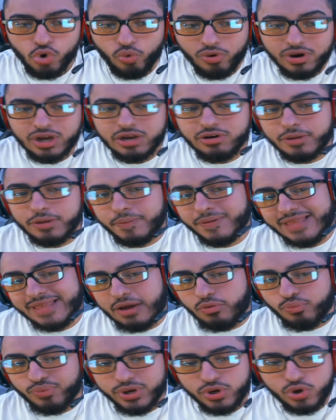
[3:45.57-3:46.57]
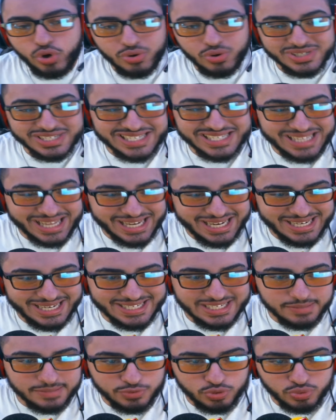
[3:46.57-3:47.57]
We're gonna go ahead and put that recoil
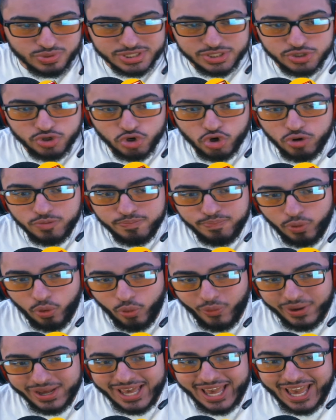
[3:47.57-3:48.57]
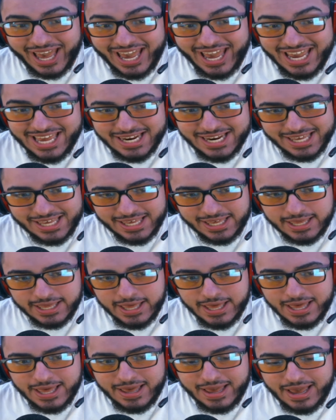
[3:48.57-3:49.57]
steadiness up to a zero point eight
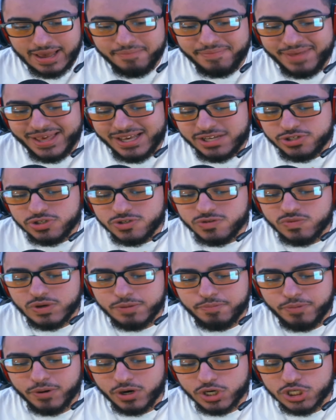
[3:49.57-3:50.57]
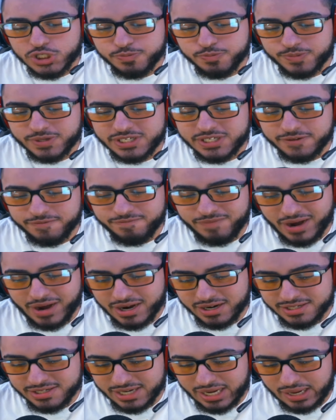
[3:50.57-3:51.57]
zero. And make sure we put our sprint to
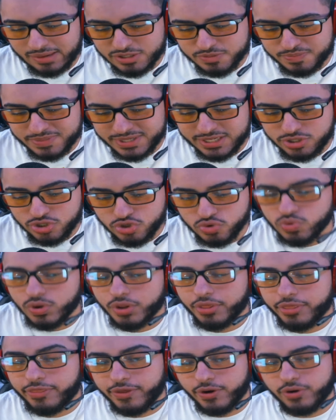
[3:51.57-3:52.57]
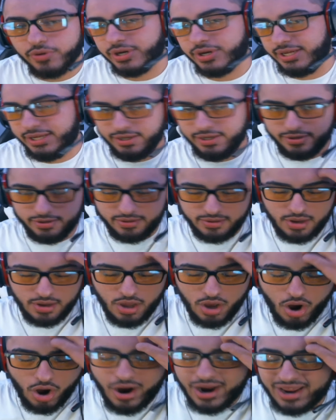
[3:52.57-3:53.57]
fire time speed to a thirty here.
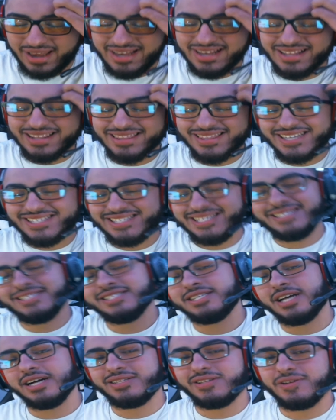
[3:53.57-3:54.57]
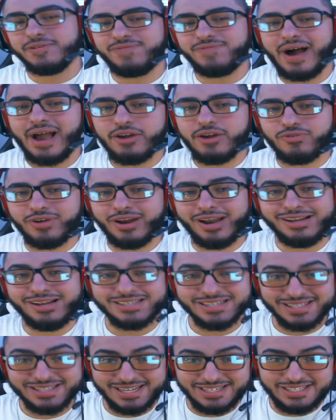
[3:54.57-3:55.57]
All right, let's take this gun to the firing range.
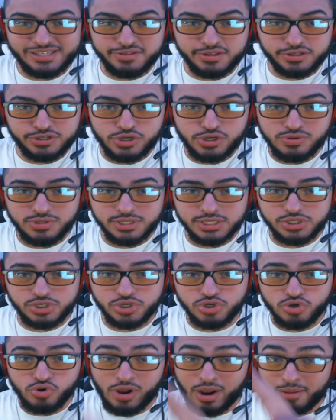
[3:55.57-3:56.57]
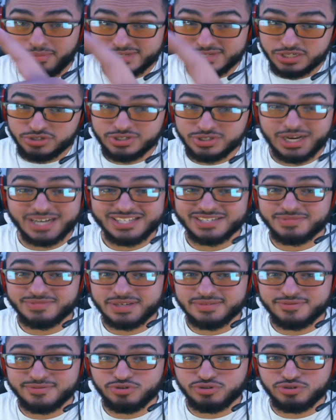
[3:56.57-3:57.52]
Let's see what the tunes can do, and I'm gonna teach you guys some tips and